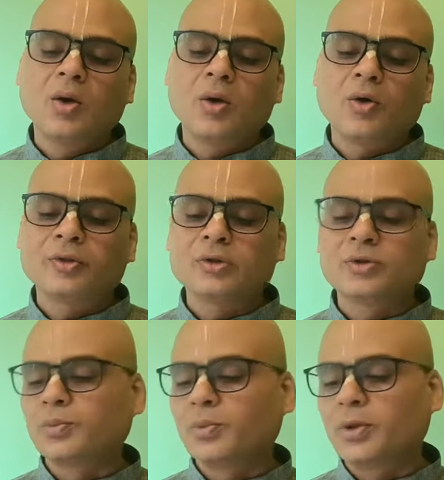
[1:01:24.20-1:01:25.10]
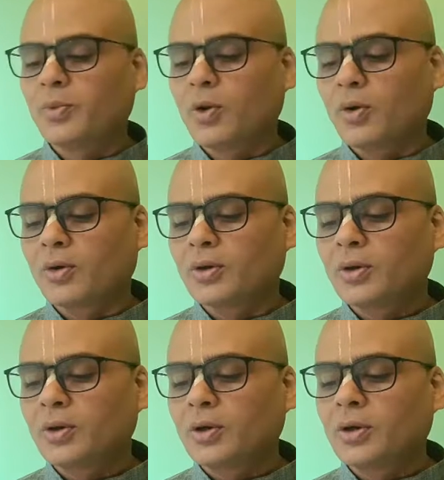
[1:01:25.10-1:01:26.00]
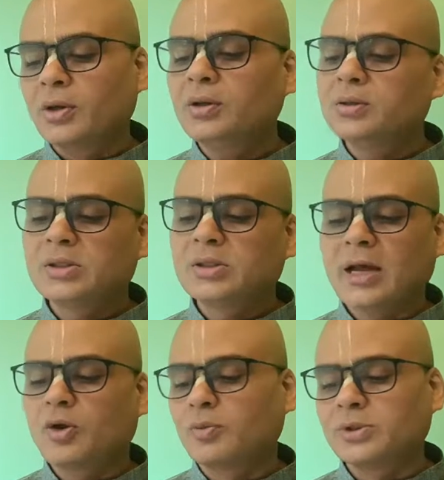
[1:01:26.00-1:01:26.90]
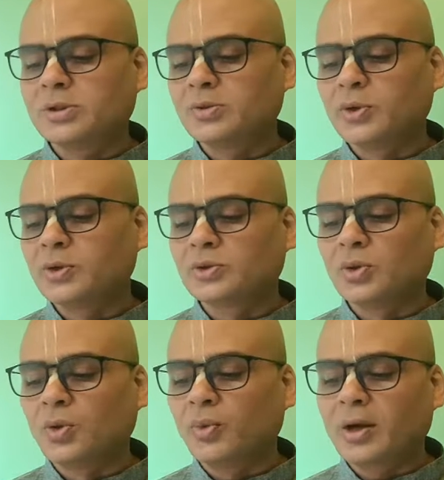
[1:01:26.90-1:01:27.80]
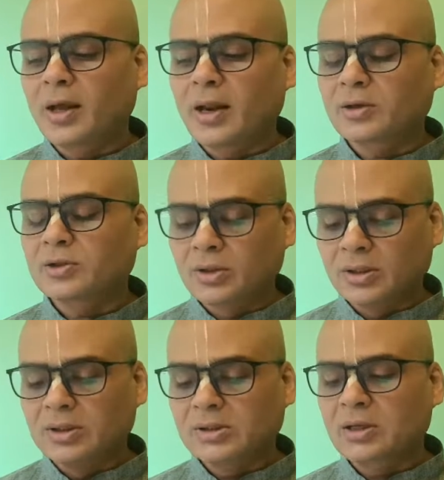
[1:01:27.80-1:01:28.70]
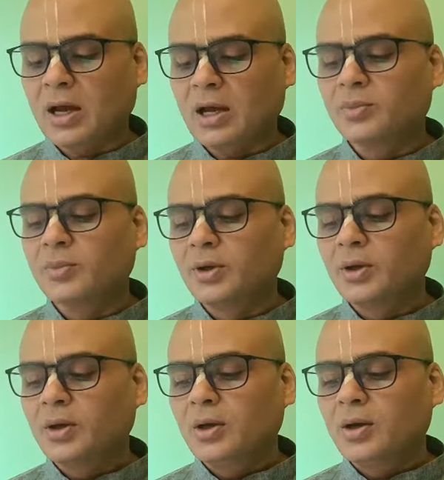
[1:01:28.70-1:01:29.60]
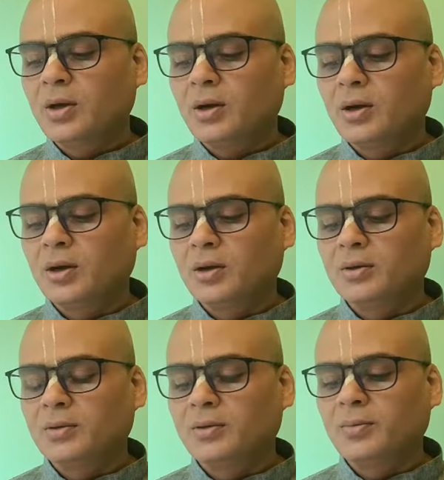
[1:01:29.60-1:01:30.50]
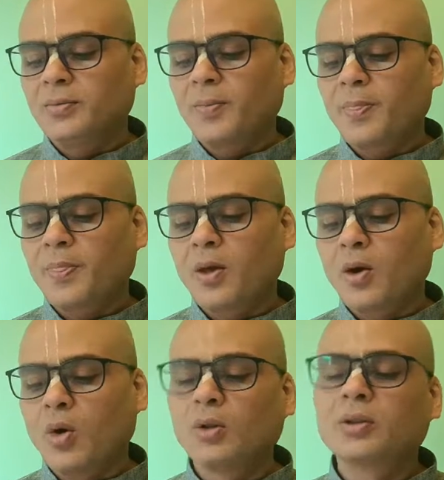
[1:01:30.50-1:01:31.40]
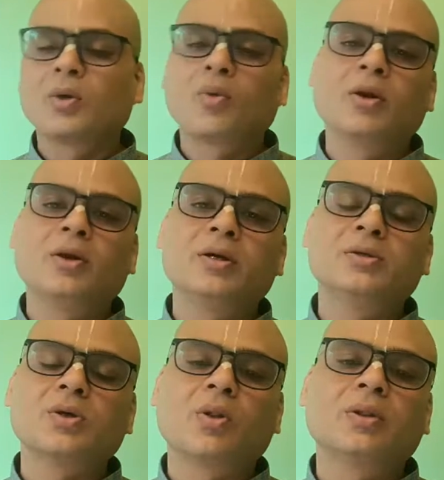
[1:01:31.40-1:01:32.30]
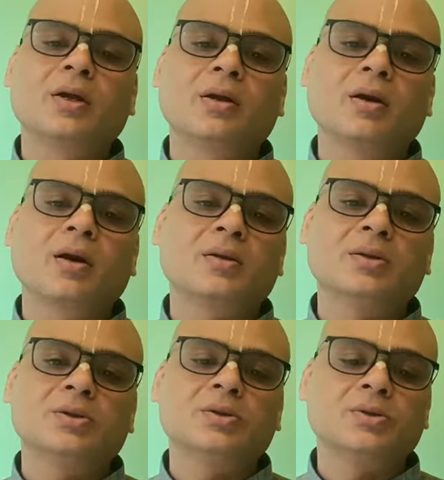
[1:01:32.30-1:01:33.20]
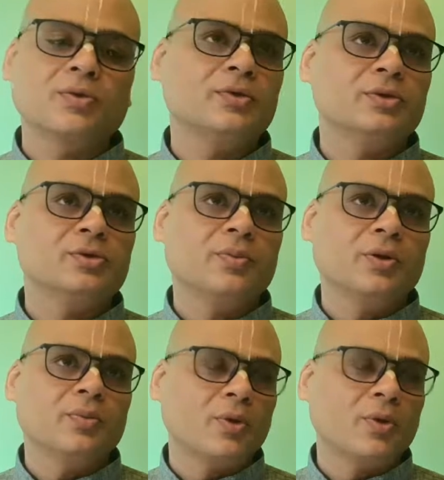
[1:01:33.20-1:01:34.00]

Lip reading: of the Supreme Lord in synopsis, because no one can actually describe all the qualities, all the incarnations of the Supreme.